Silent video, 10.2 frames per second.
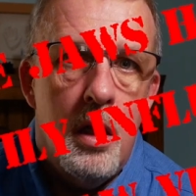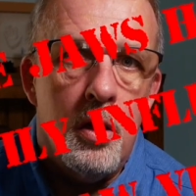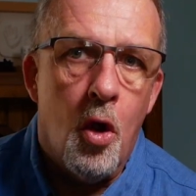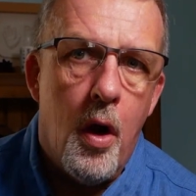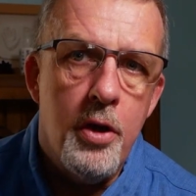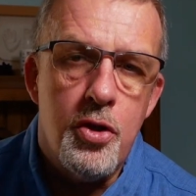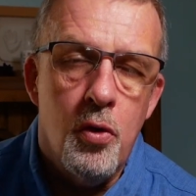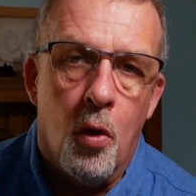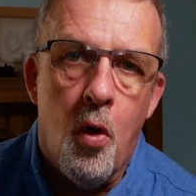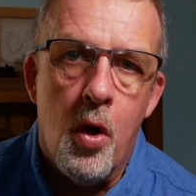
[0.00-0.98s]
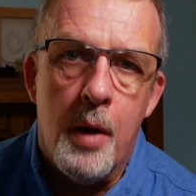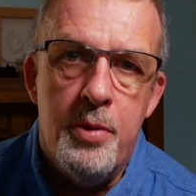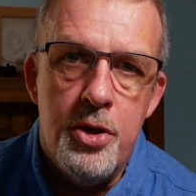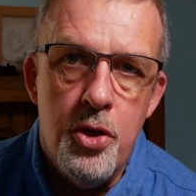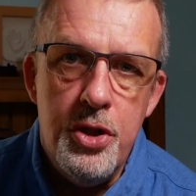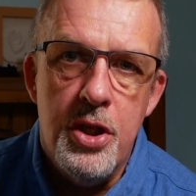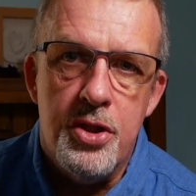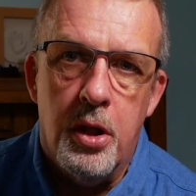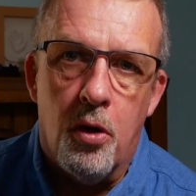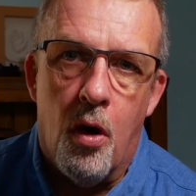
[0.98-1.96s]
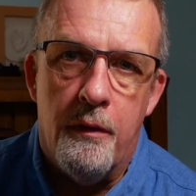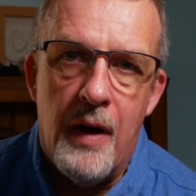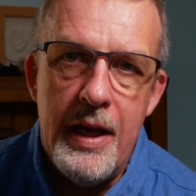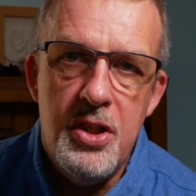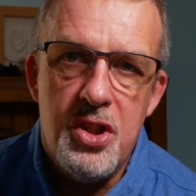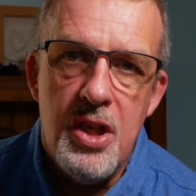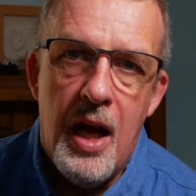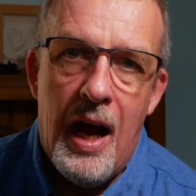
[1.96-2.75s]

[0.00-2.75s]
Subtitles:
Lawrence no longer produces the Law vise,